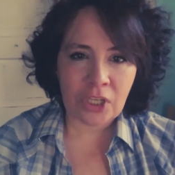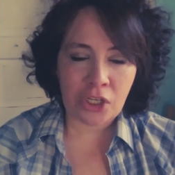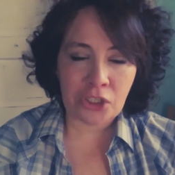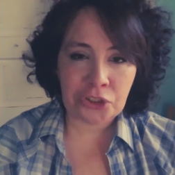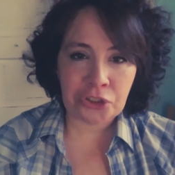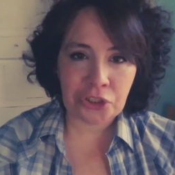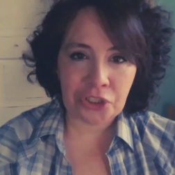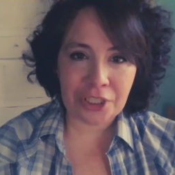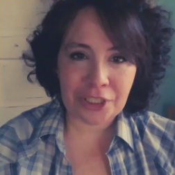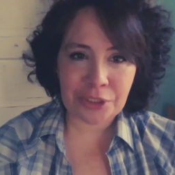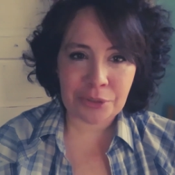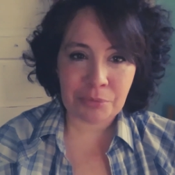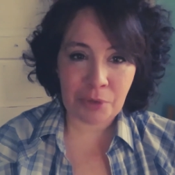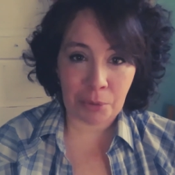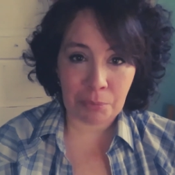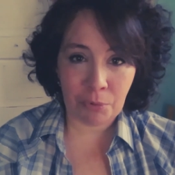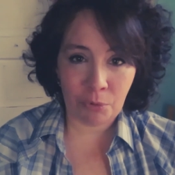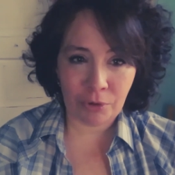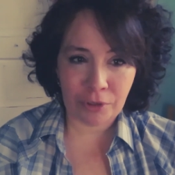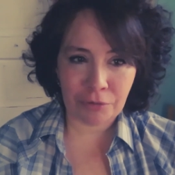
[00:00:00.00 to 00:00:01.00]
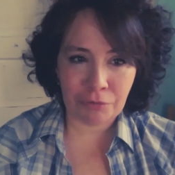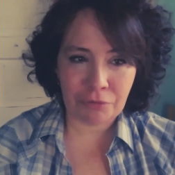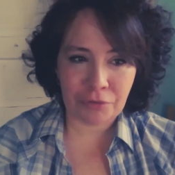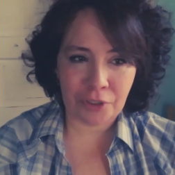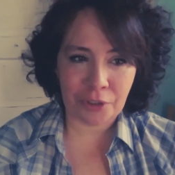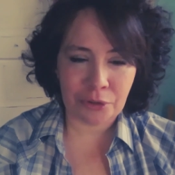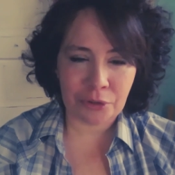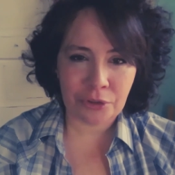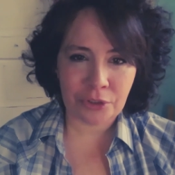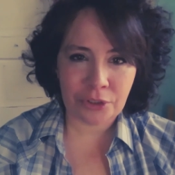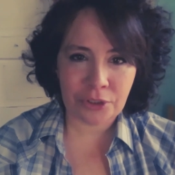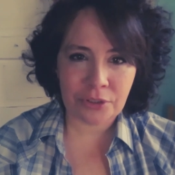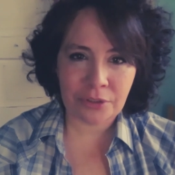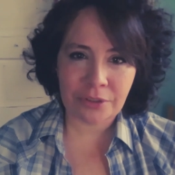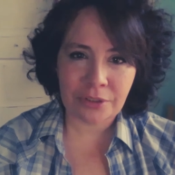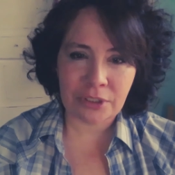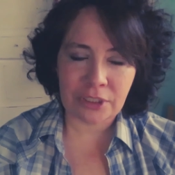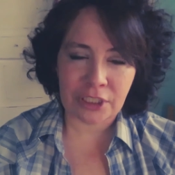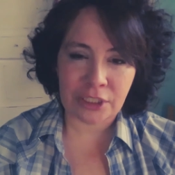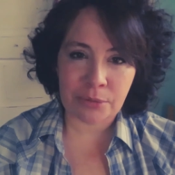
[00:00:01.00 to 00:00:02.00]
So that's my point, folks.
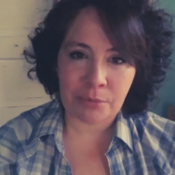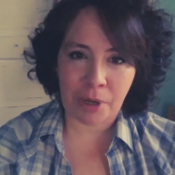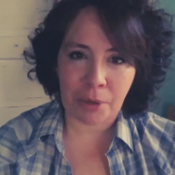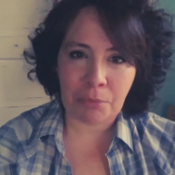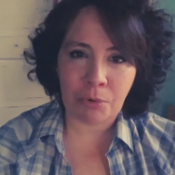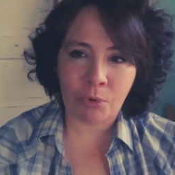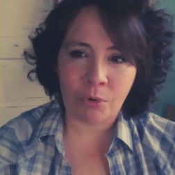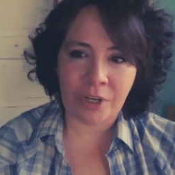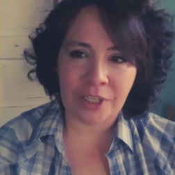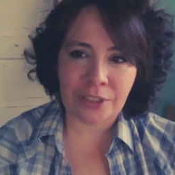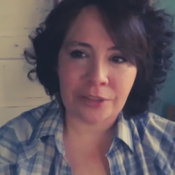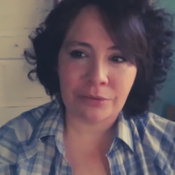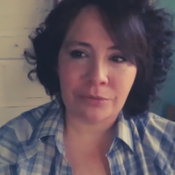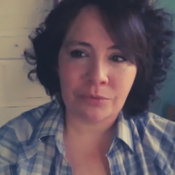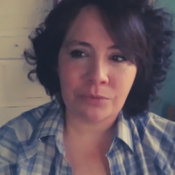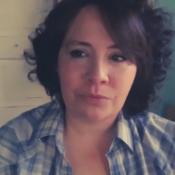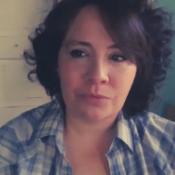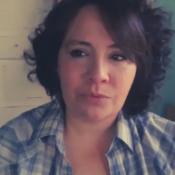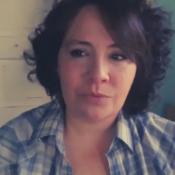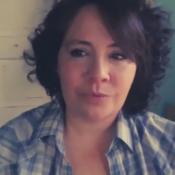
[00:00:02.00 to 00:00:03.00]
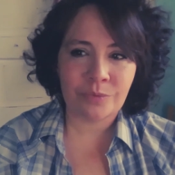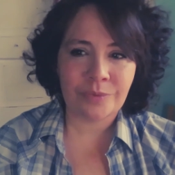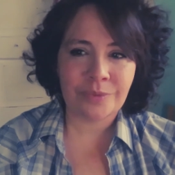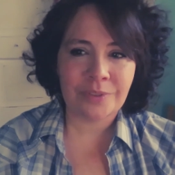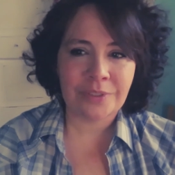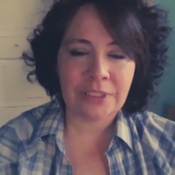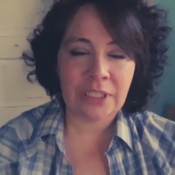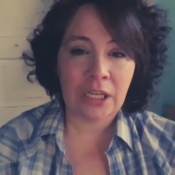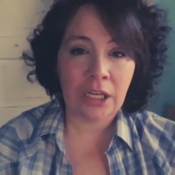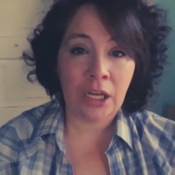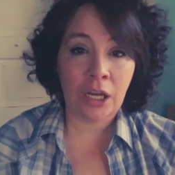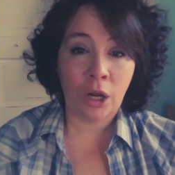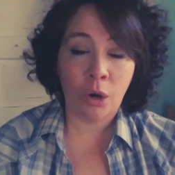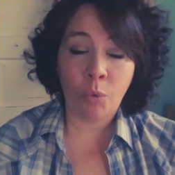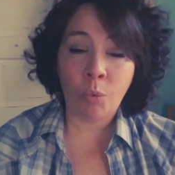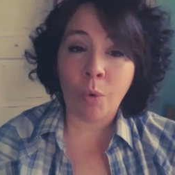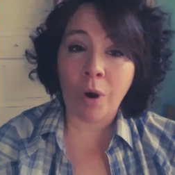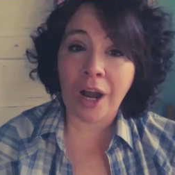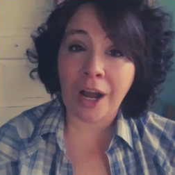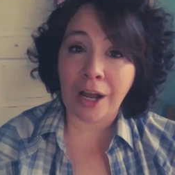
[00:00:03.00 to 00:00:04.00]
That's my point.
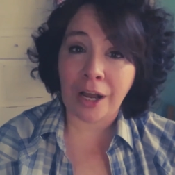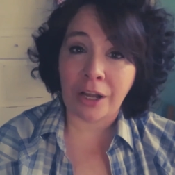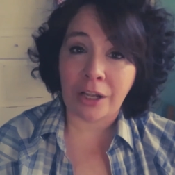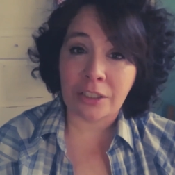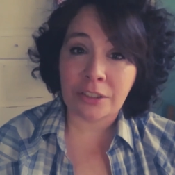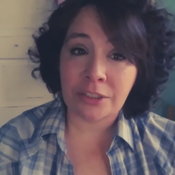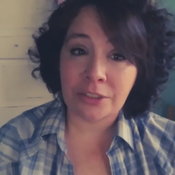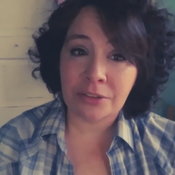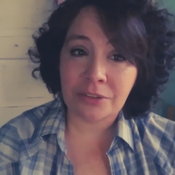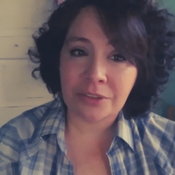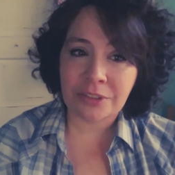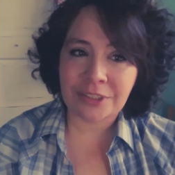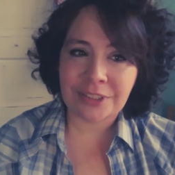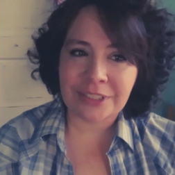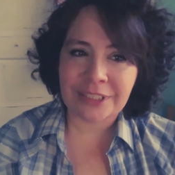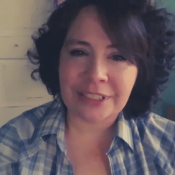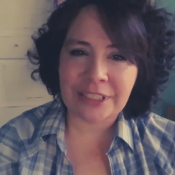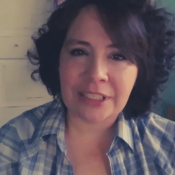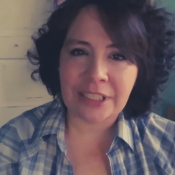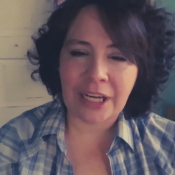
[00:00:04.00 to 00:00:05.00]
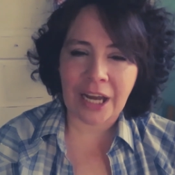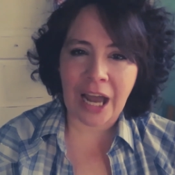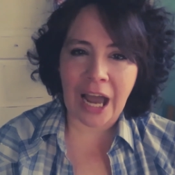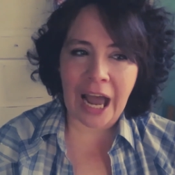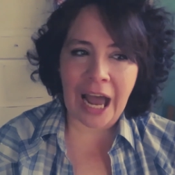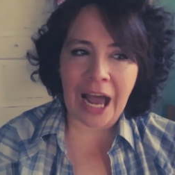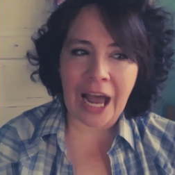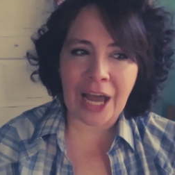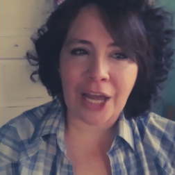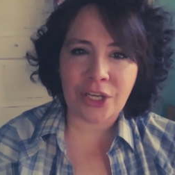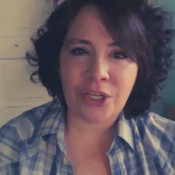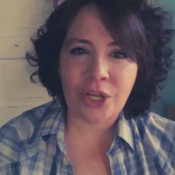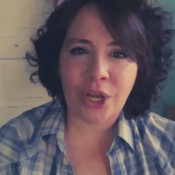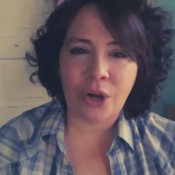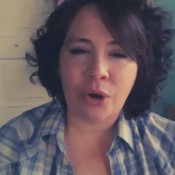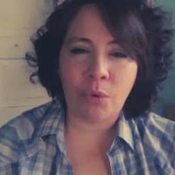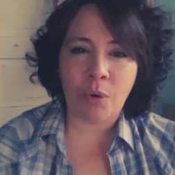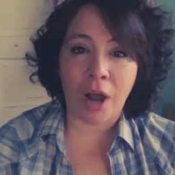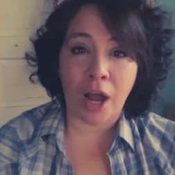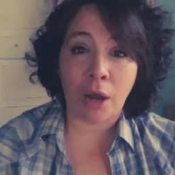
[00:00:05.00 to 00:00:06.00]
While I
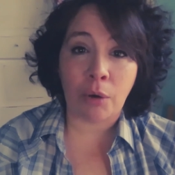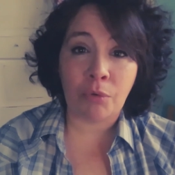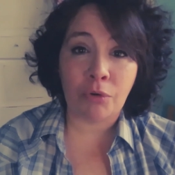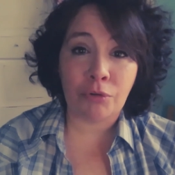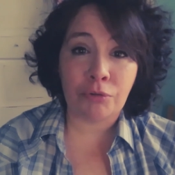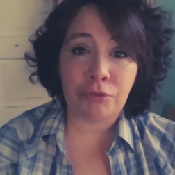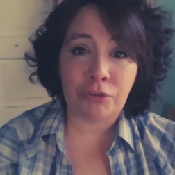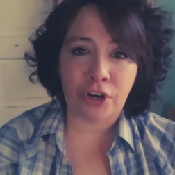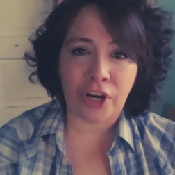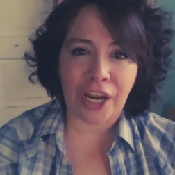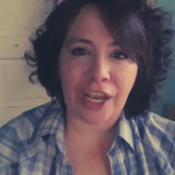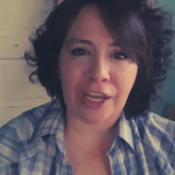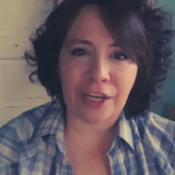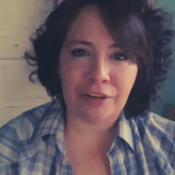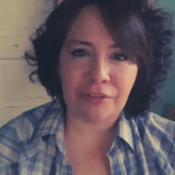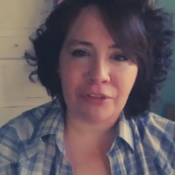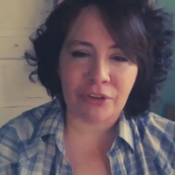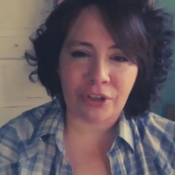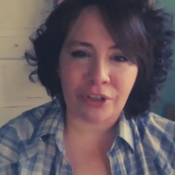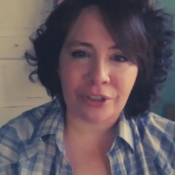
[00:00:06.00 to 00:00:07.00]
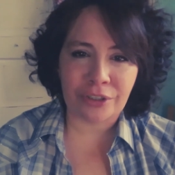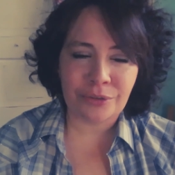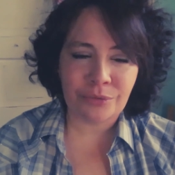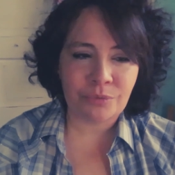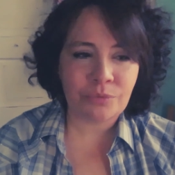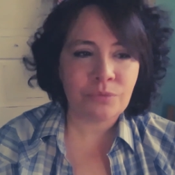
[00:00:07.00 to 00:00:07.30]
know I will forever